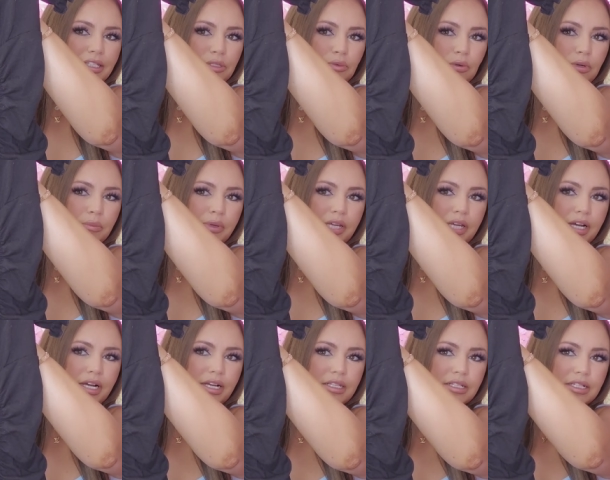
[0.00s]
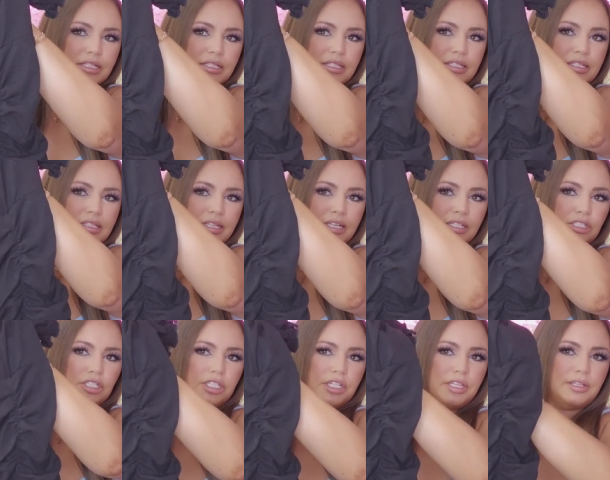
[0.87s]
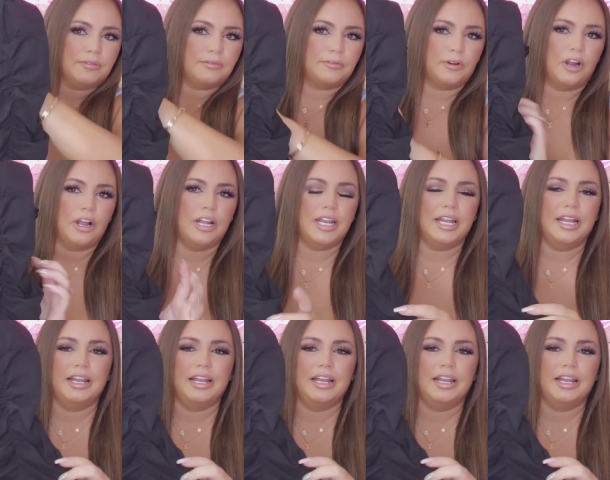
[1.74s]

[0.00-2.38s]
this one because it's cinched in the front,